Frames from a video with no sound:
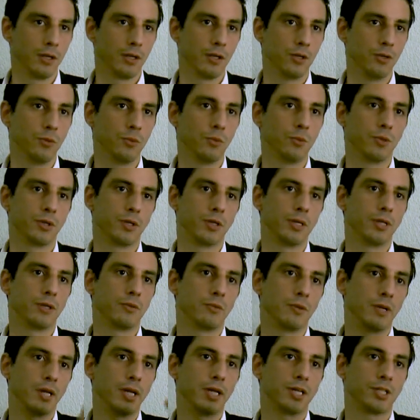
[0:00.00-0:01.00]
you were
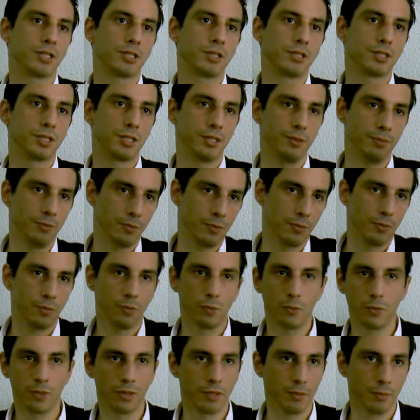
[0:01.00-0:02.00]
in relationship
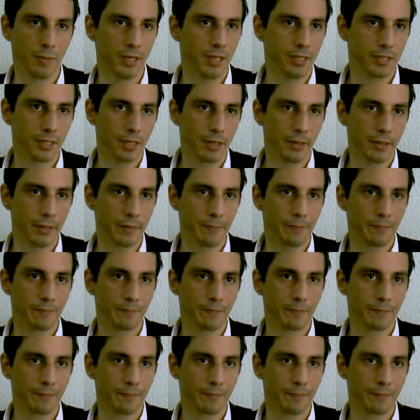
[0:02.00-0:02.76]
with the military.